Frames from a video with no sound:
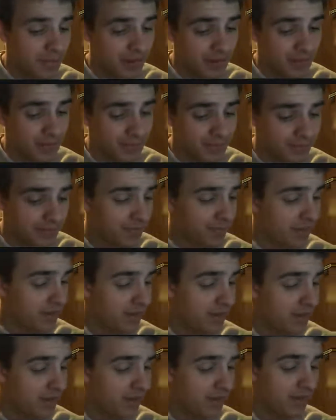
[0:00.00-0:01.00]
But,
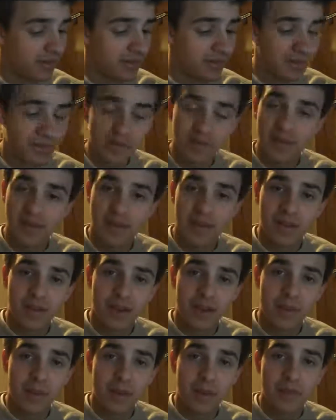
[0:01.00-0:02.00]

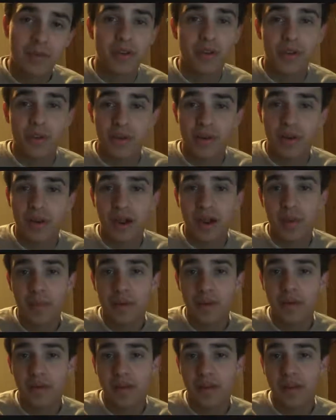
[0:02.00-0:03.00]
I mean, I'm sure that's what will
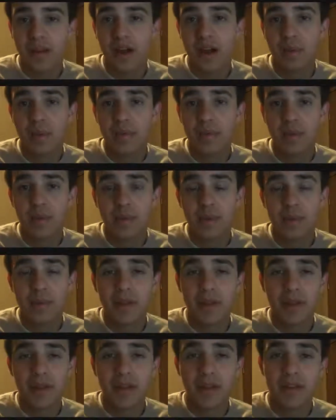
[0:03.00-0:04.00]
happen. I'll get comments from
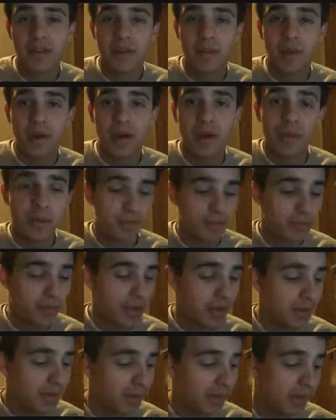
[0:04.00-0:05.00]
people that can't spell, which
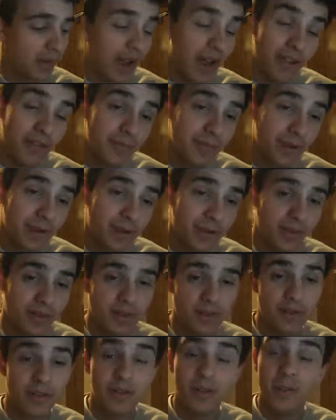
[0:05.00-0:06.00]
will make me laugh
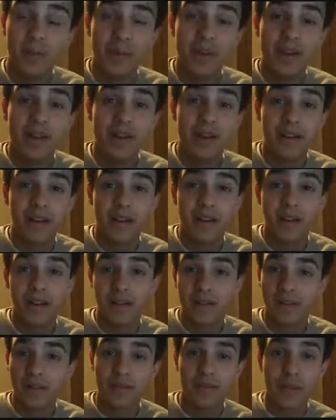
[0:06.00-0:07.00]
because of the stupidity
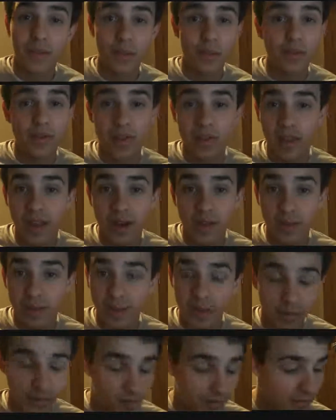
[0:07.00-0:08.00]
that oozes out
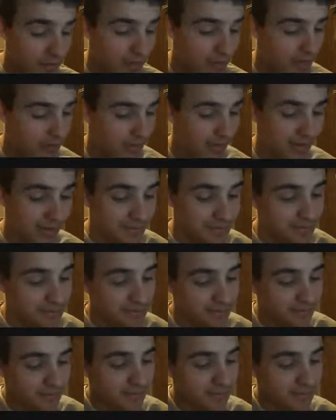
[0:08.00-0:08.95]
of people. But